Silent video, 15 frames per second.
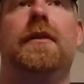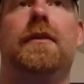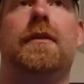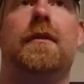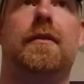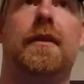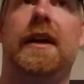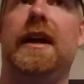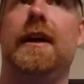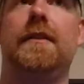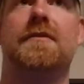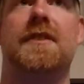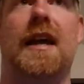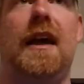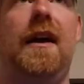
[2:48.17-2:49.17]
the
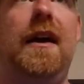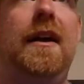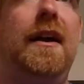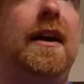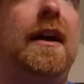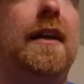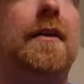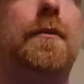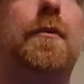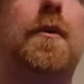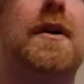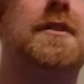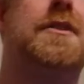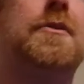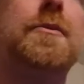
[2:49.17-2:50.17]
leaves in
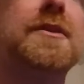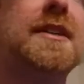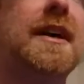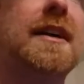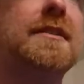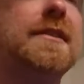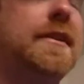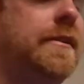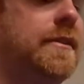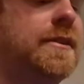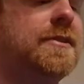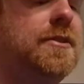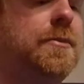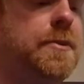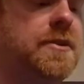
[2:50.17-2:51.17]
western Wisconsin here. It's
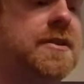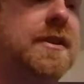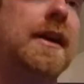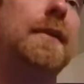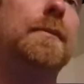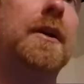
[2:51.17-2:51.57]
super steep